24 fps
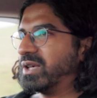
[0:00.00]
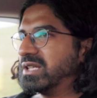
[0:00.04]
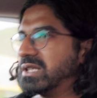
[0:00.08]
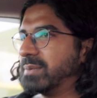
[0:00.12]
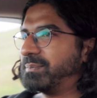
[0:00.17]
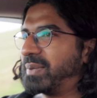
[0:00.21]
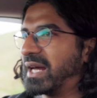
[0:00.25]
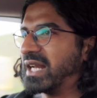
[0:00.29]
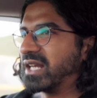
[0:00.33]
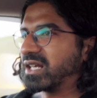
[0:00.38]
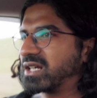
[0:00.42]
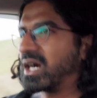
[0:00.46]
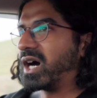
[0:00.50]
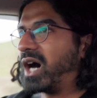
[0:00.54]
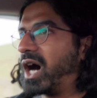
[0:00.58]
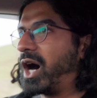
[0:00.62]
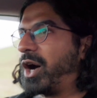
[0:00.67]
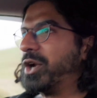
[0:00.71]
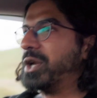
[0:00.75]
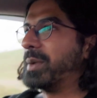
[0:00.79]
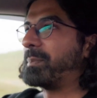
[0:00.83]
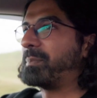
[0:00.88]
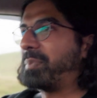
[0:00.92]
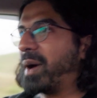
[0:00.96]
want the better
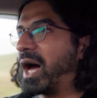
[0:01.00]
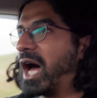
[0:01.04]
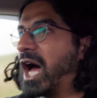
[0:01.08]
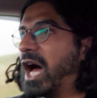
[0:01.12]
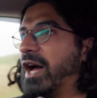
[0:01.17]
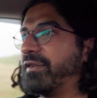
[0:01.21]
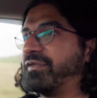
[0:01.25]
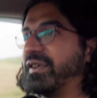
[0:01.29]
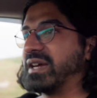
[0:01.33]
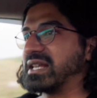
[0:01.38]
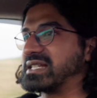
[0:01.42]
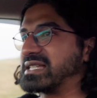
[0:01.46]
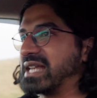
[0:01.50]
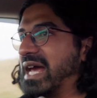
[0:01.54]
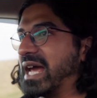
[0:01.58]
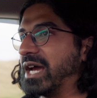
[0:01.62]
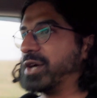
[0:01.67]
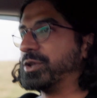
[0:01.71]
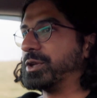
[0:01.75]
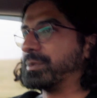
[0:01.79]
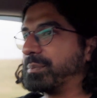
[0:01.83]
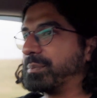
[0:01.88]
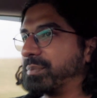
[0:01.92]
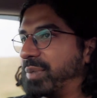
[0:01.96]
car on a perfect day,
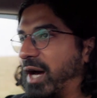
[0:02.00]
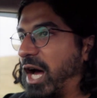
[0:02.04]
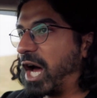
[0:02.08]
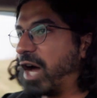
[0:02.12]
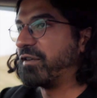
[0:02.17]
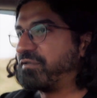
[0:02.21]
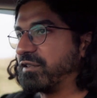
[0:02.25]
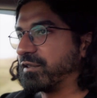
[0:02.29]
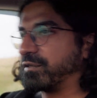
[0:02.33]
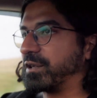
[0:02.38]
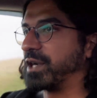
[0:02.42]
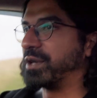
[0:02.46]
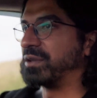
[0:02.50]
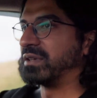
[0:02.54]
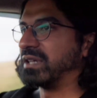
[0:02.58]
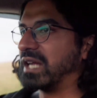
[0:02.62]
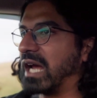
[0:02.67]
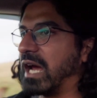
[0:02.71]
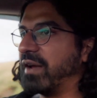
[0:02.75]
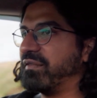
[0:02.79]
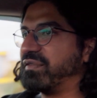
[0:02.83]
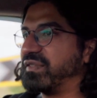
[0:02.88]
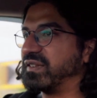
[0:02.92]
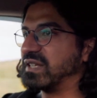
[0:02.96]
on a perfect road, and
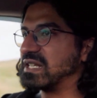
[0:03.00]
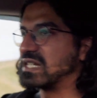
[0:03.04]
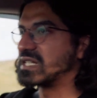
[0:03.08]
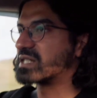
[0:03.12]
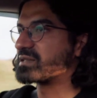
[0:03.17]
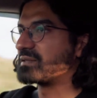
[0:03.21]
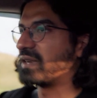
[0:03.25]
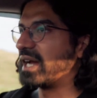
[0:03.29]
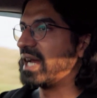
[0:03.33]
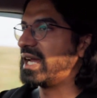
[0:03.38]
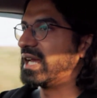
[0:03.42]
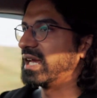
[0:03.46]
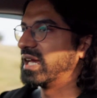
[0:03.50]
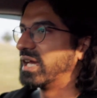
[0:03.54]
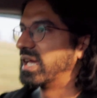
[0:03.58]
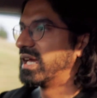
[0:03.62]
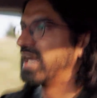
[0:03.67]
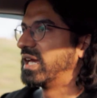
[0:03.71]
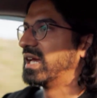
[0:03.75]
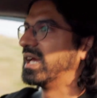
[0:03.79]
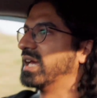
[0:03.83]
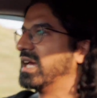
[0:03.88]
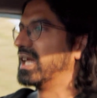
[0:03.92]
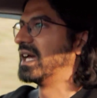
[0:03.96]
everything's great,
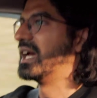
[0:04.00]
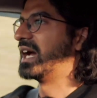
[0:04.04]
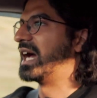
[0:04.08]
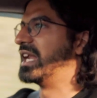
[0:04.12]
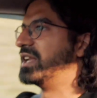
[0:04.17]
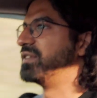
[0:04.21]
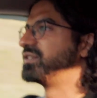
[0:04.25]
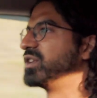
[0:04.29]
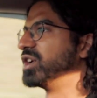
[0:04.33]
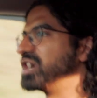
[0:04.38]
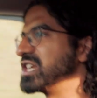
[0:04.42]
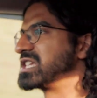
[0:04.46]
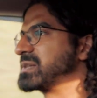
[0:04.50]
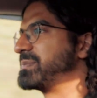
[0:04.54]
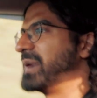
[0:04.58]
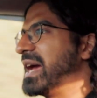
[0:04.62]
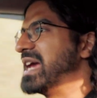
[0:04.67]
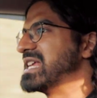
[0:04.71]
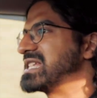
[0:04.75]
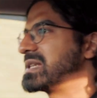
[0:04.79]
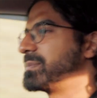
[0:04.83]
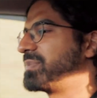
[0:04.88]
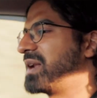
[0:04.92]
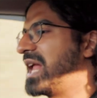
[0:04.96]
and you've got
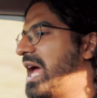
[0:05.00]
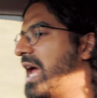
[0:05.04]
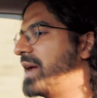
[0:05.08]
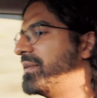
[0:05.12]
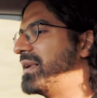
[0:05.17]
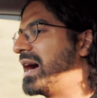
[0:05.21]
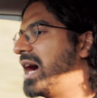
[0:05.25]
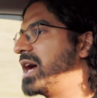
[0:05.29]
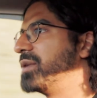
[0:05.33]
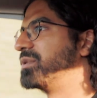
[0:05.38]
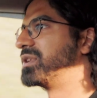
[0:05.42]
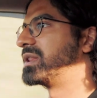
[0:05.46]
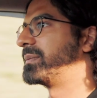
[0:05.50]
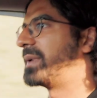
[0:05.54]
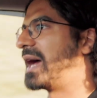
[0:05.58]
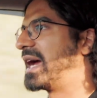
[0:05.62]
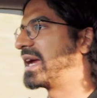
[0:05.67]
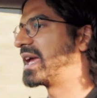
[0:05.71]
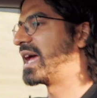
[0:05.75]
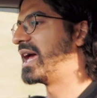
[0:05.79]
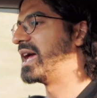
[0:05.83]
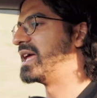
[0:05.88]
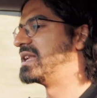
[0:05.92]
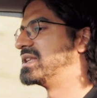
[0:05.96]
space to play around with the
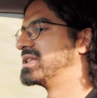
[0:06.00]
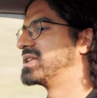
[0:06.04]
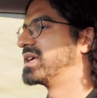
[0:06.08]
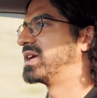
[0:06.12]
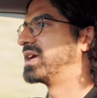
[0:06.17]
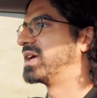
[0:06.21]
back end,